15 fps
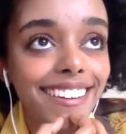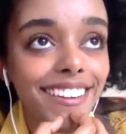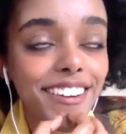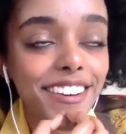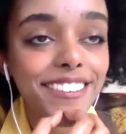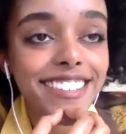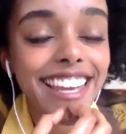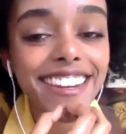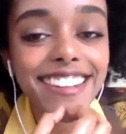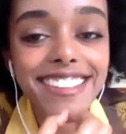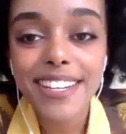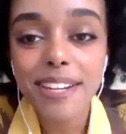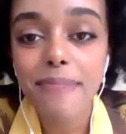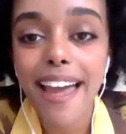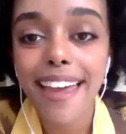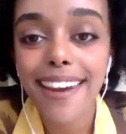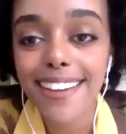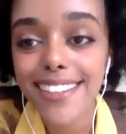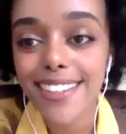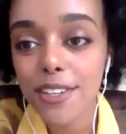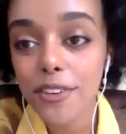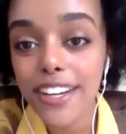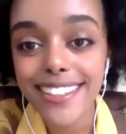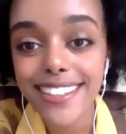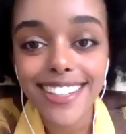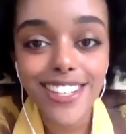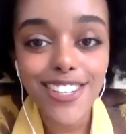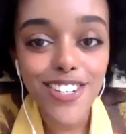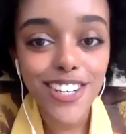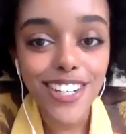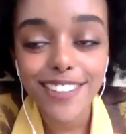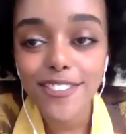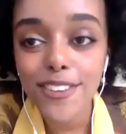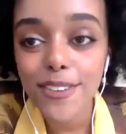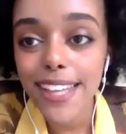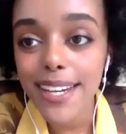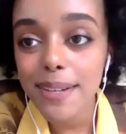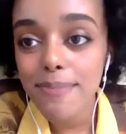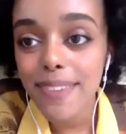or tendency to panic is a great teacher if you let it